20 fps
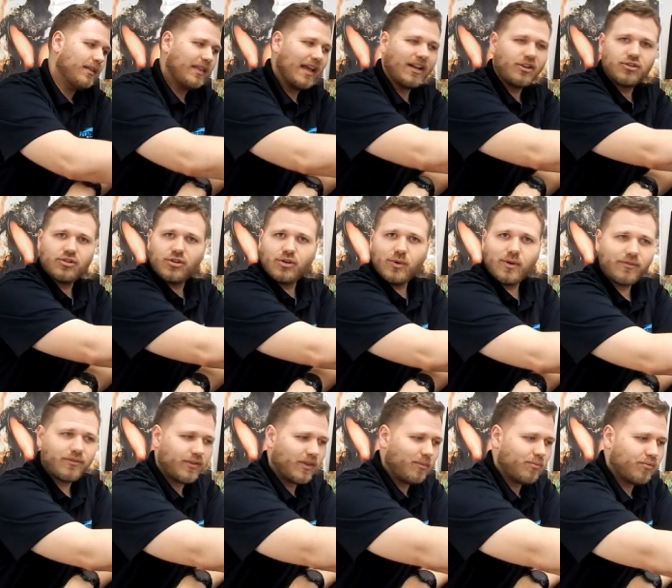That should do
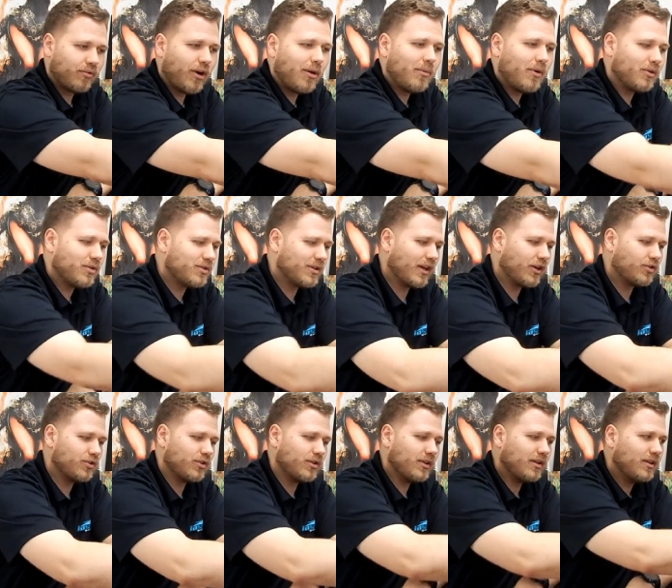it for the promo
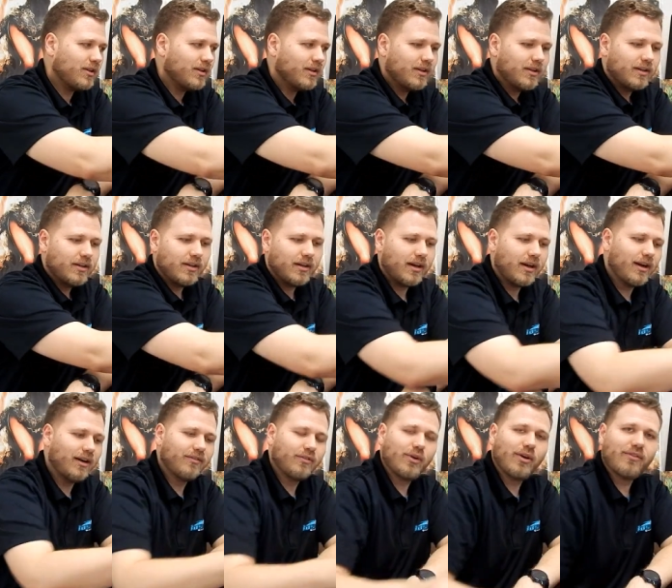section
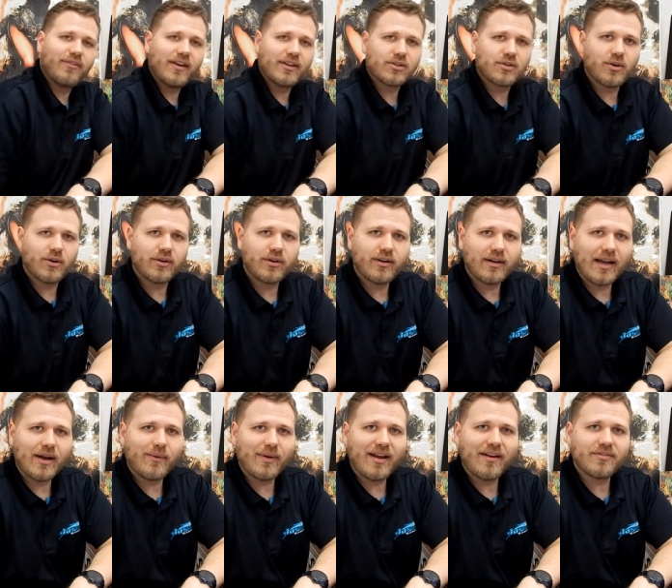of UFS Corner.
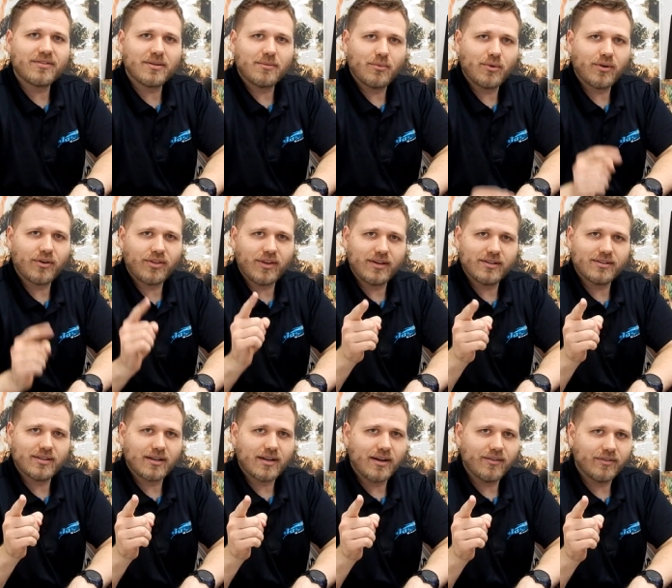Now we have some more
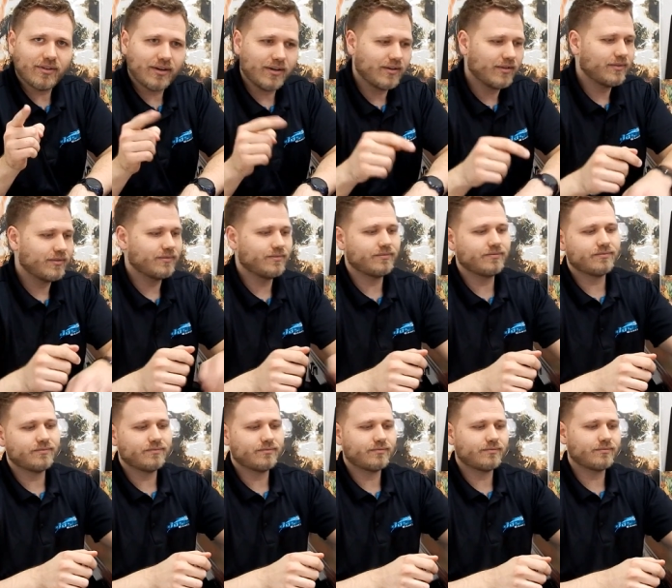things to cover.
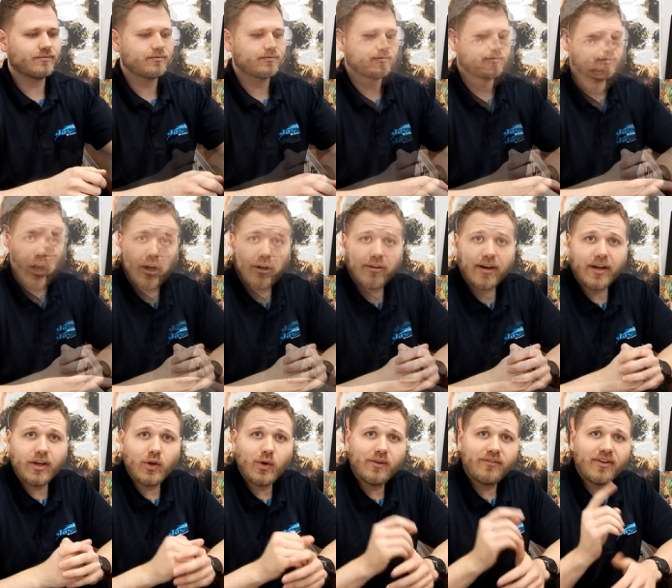All
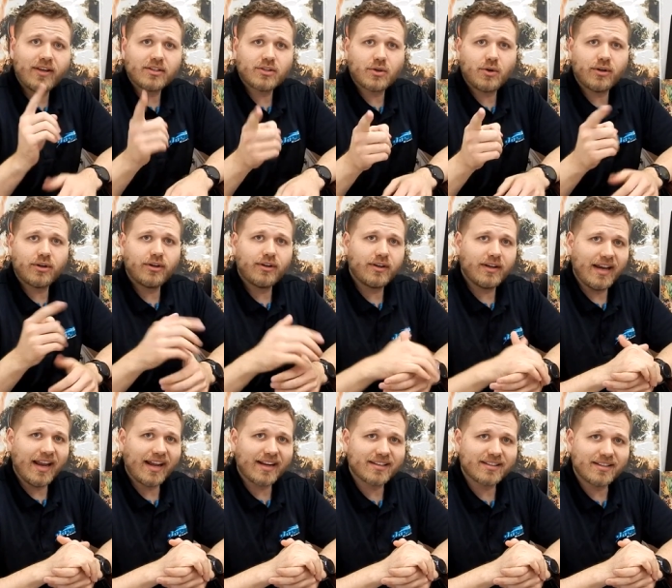right, UFS Corner.
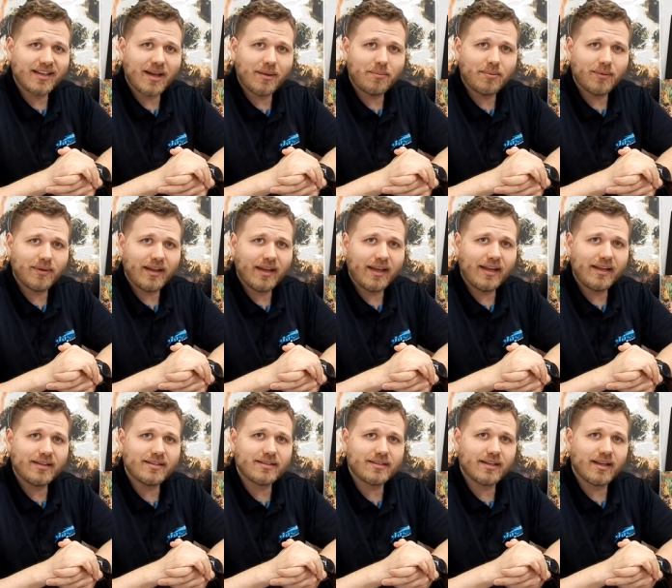Next up
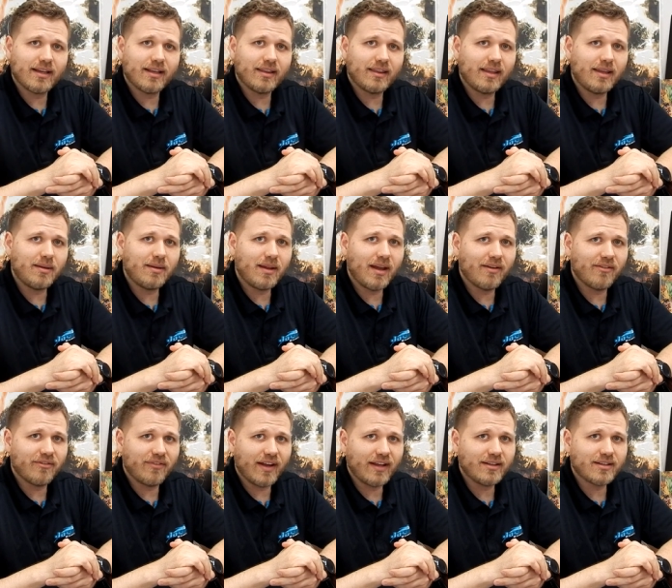is the
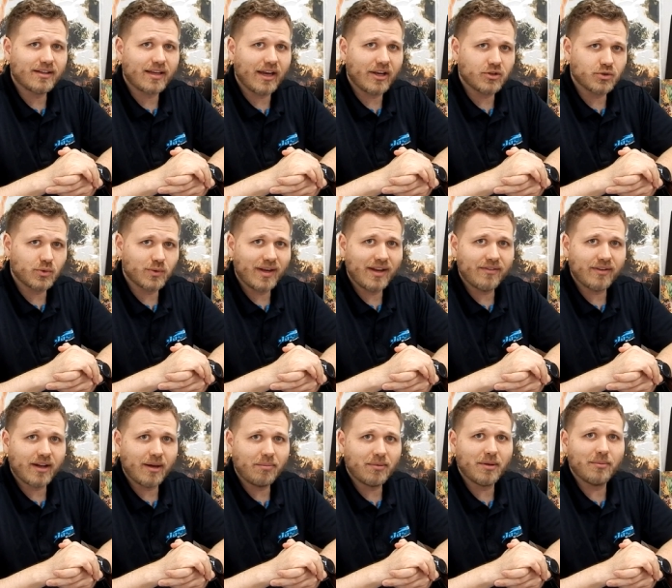event schedule. We have
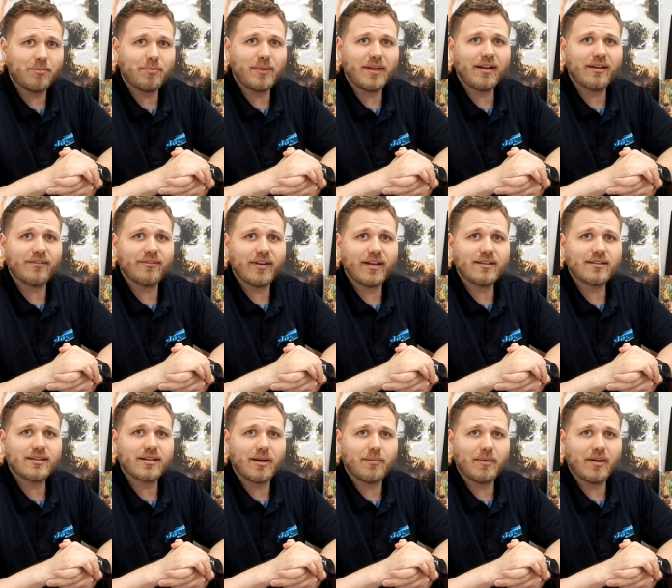a couple of big
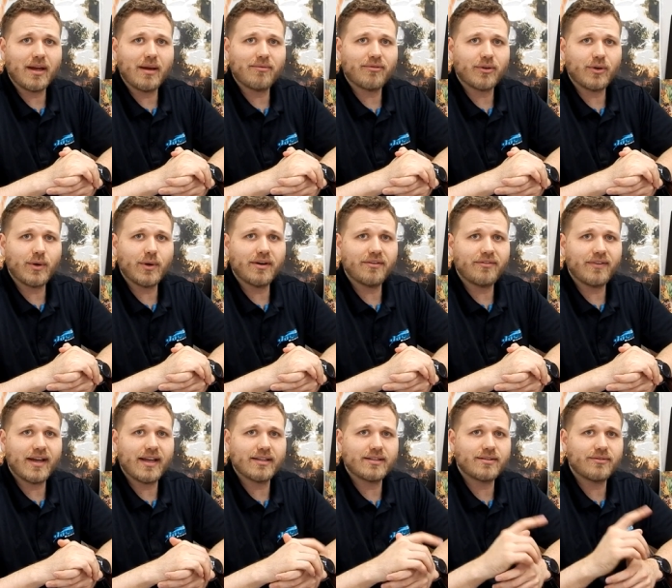events coming up for
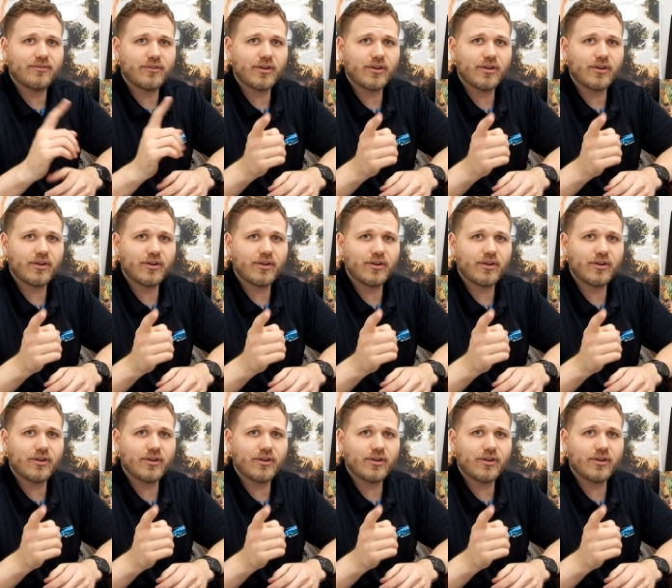UFS.